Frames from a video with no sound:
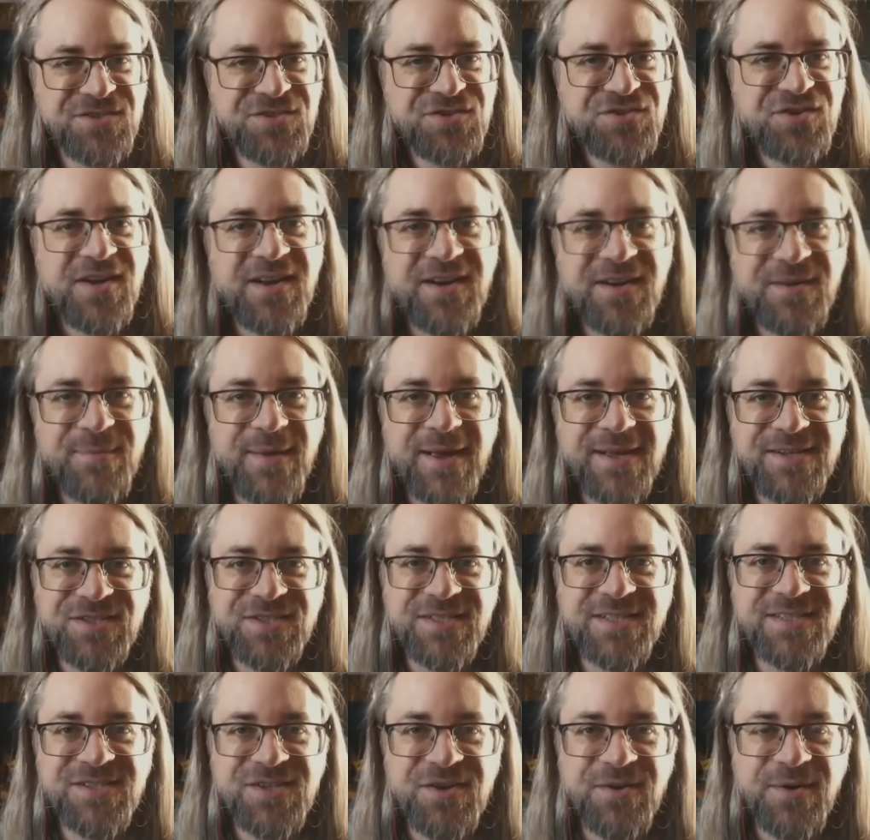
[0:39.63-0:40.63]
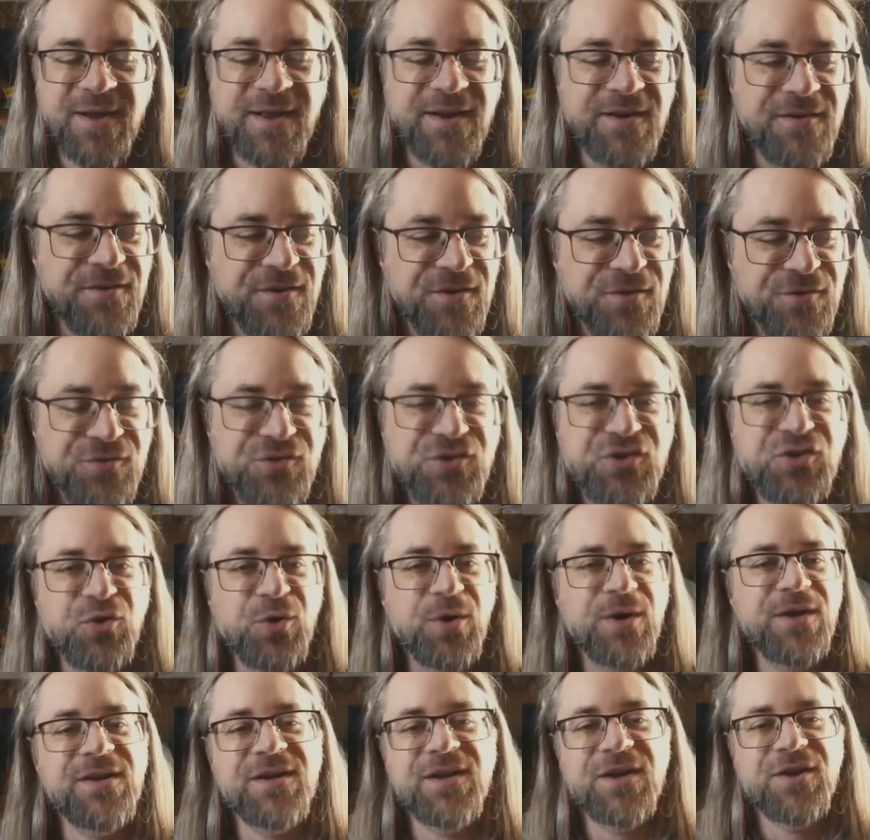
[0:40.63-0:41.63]
just try to imagine this going on here. You
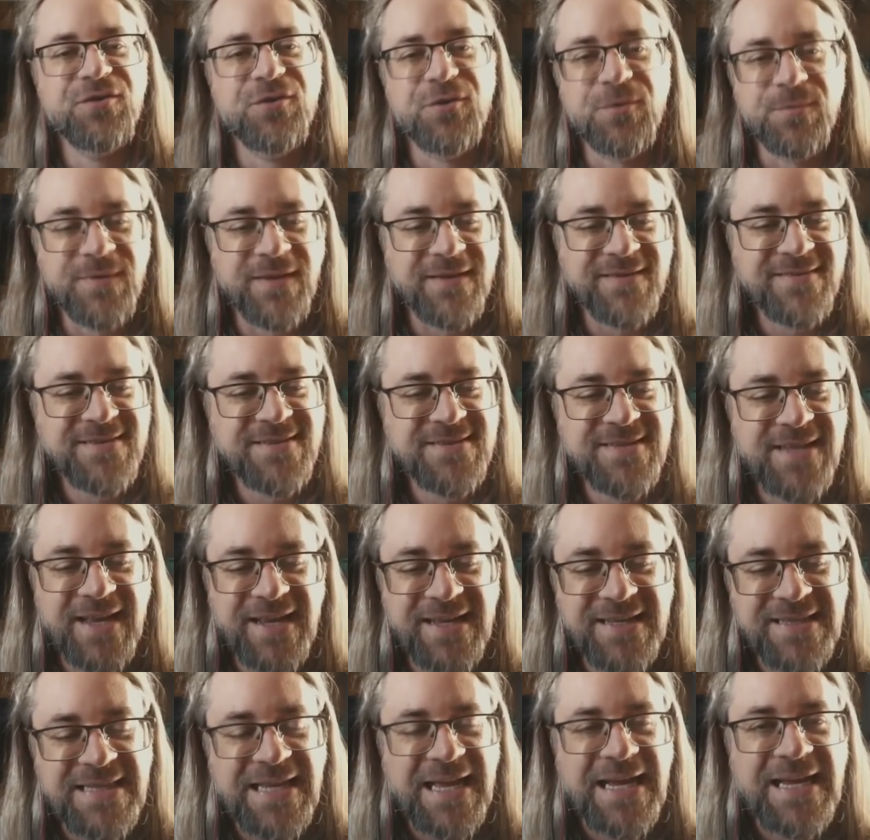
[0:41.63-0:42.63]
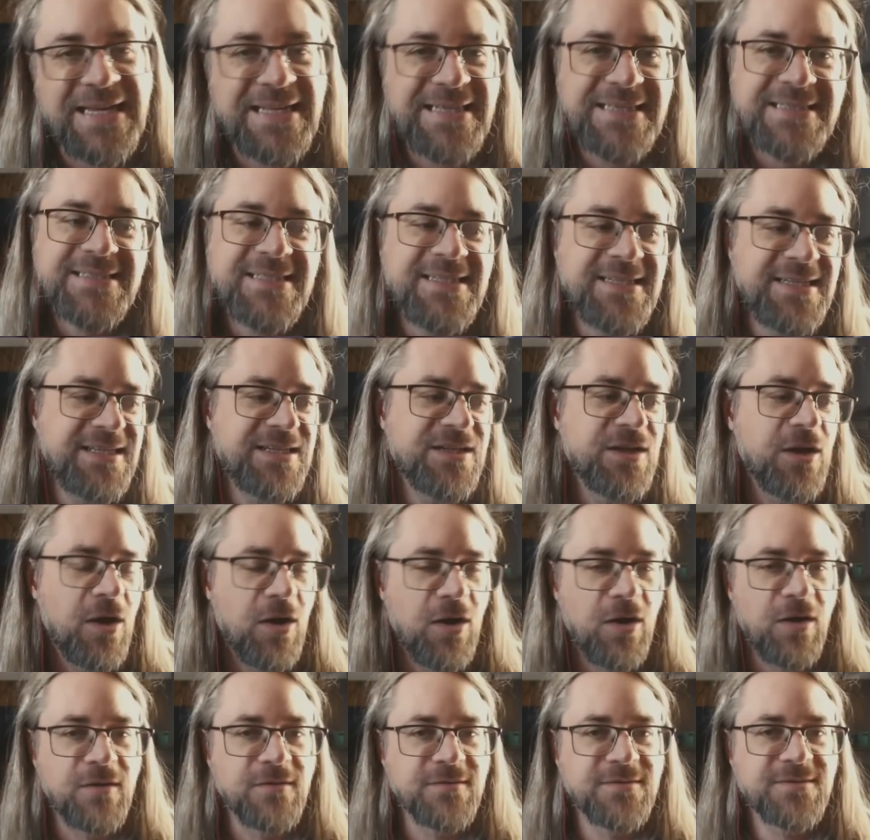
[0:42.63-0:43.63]
joined a group. This is a 19
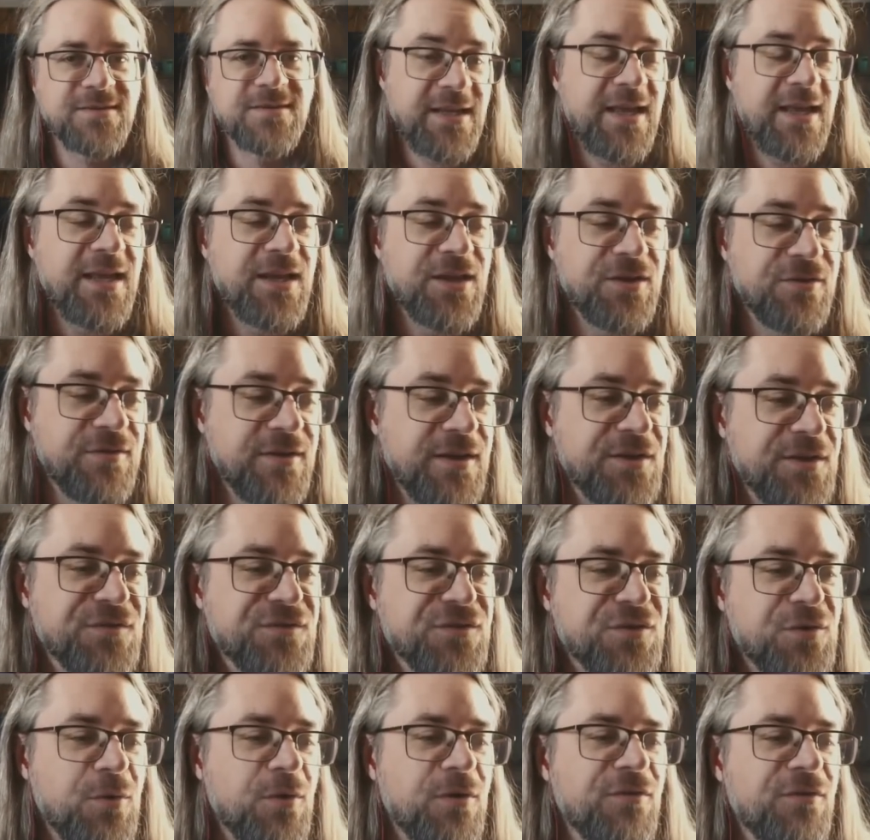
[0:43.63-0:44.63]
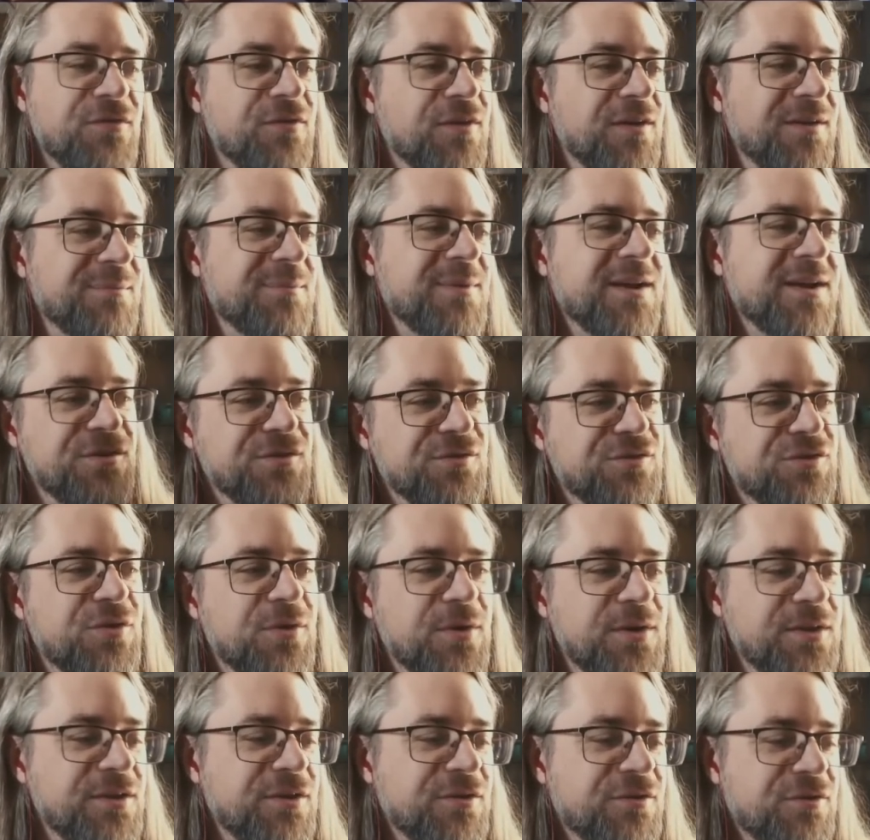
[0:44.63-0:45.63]
Halls. The key you need score from. You
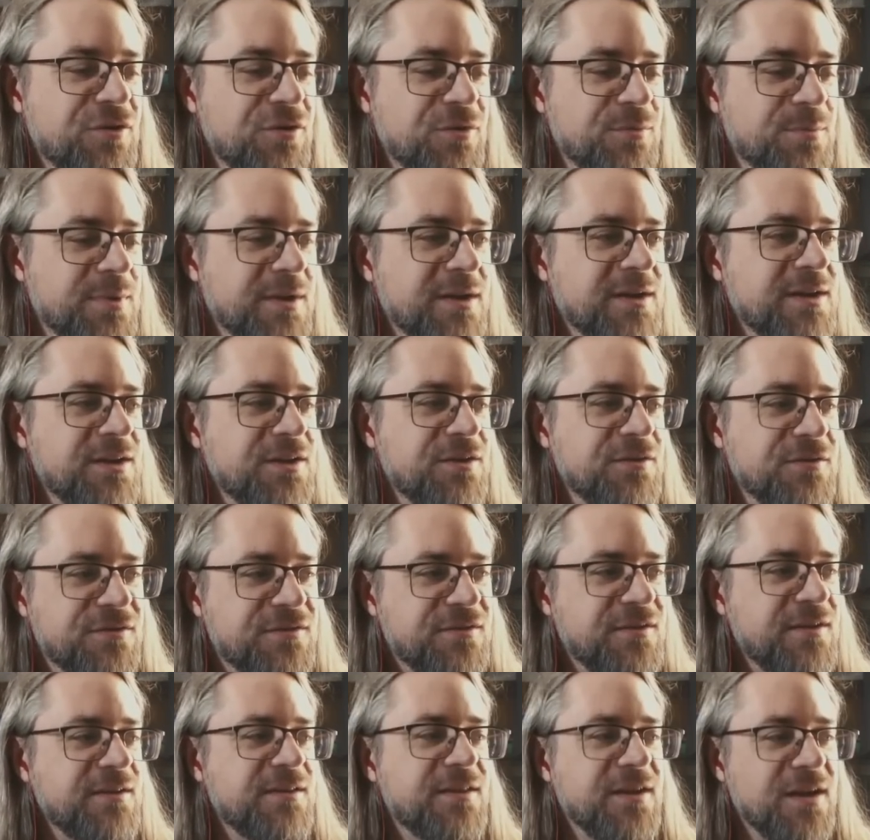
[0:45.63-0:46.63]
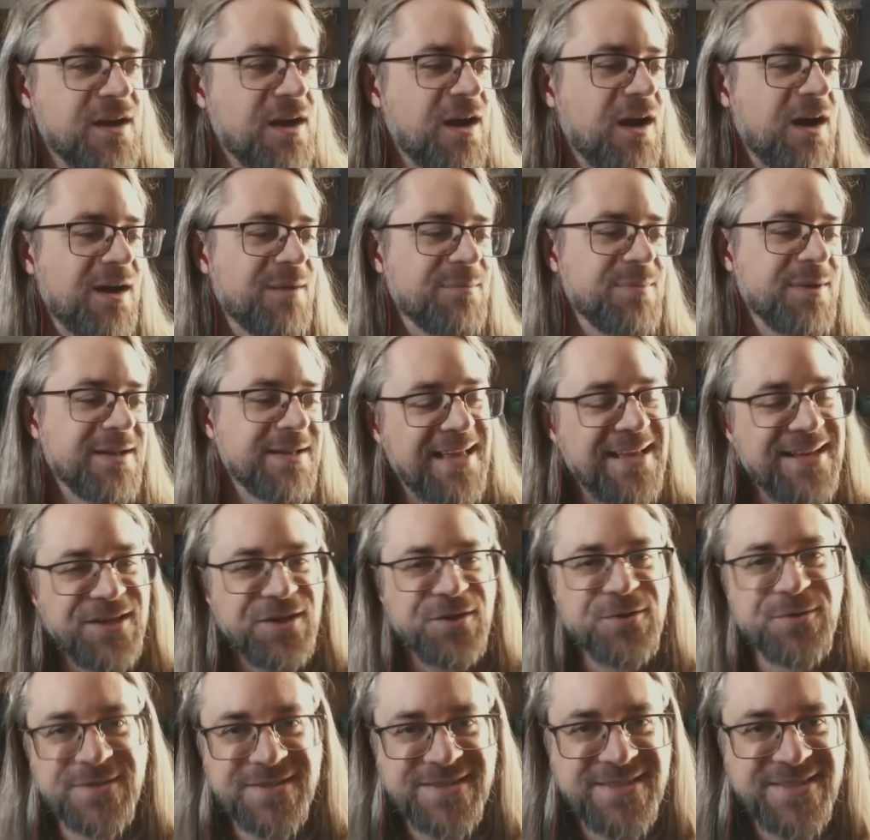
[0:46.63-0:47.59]
join the group. You see the comp, then you